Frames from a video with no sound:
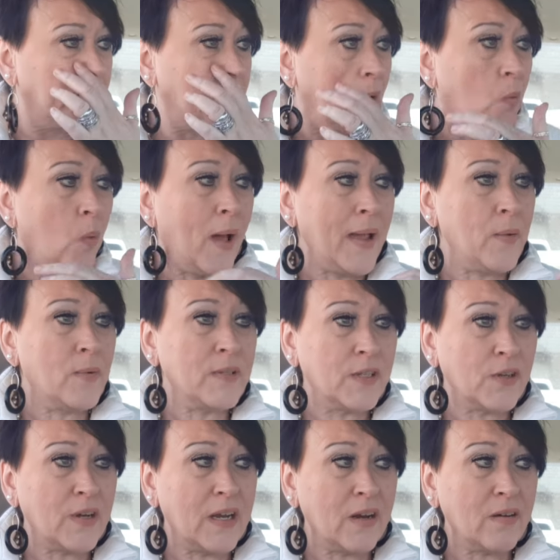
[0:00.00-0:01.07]
the white ones
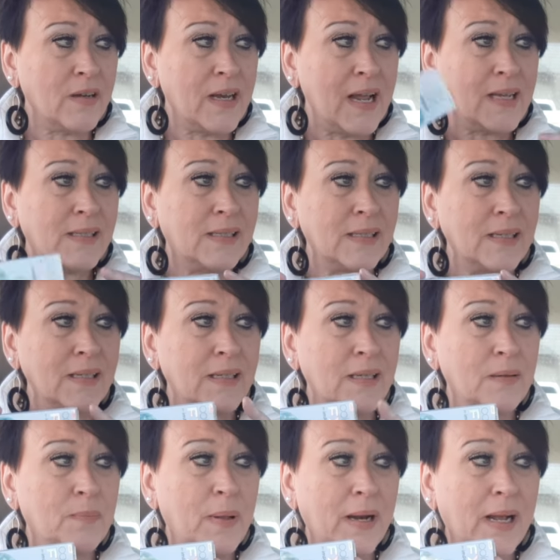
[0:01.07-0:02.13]
are iridescent,
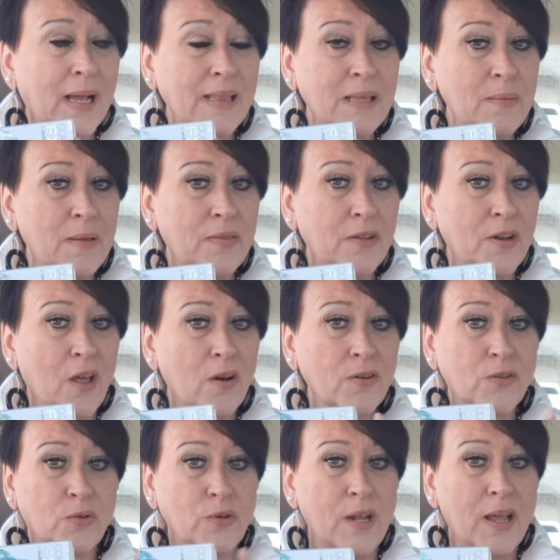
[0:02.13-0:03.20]
but I got them at the dollar
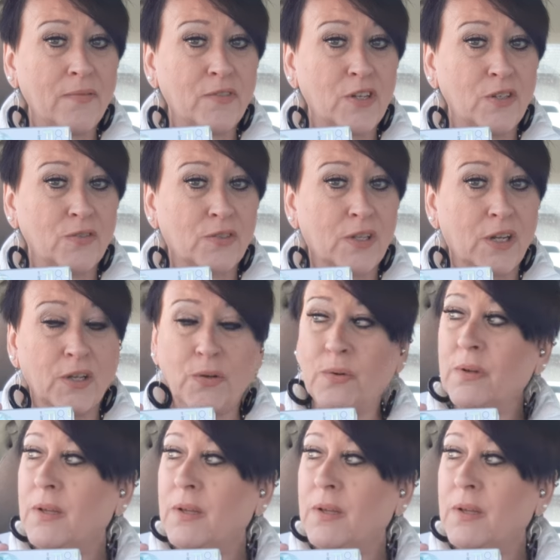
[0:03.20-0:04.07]
store and you have to use glue.